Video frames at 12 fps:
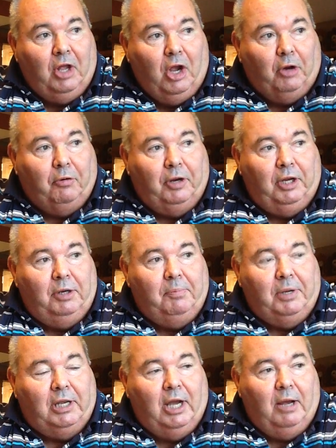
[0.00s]
agreed to
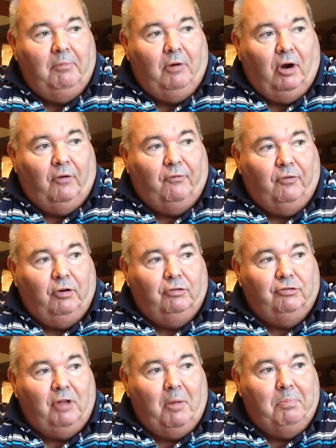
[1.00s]
become our
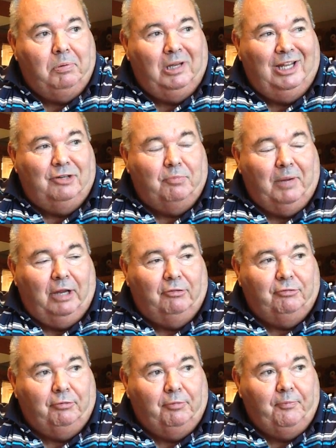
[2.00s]
first pledge
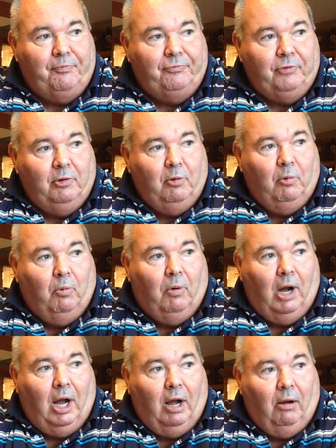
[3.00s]
master.
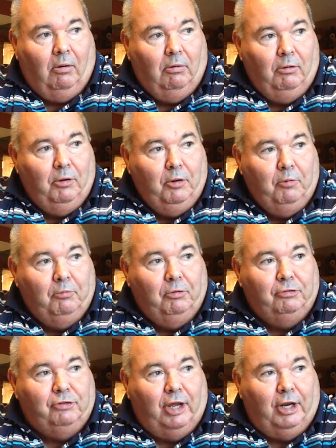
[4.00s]
Wow,
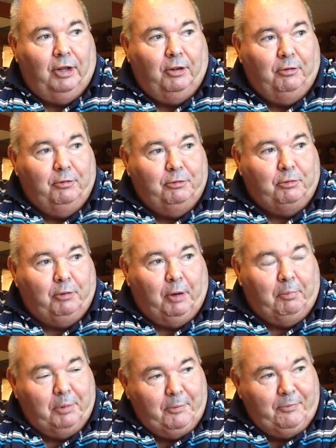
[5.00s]
was that a
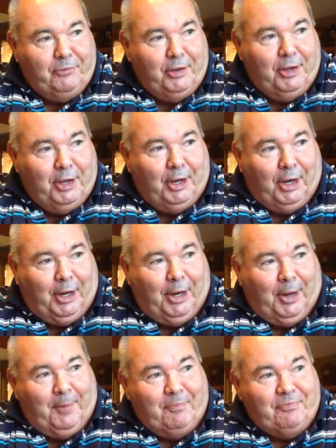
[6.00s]
trip.
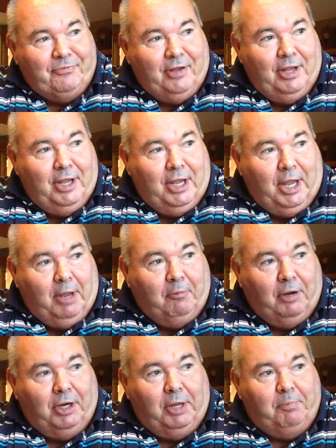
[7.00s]
What
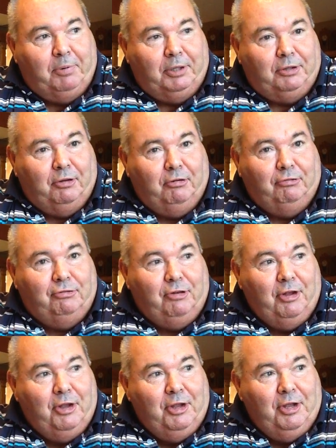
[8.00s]
he put those
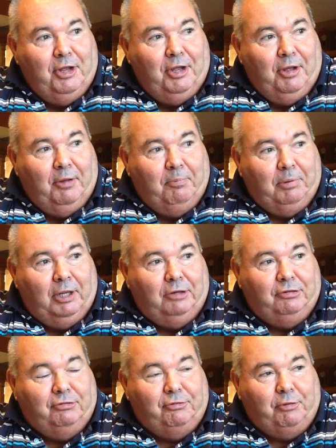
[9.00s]

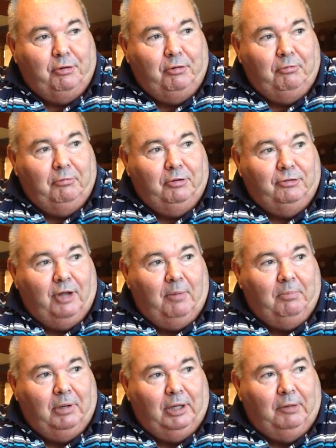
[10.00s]
pledges through was
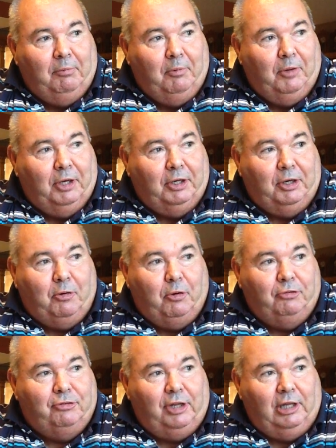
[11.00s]
unbelievable, and of
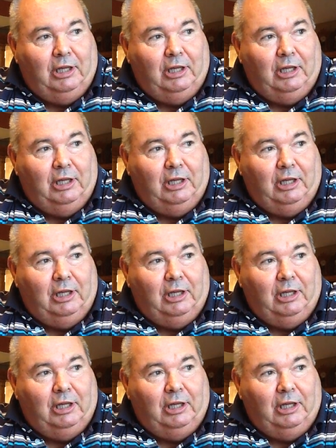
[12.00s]
course he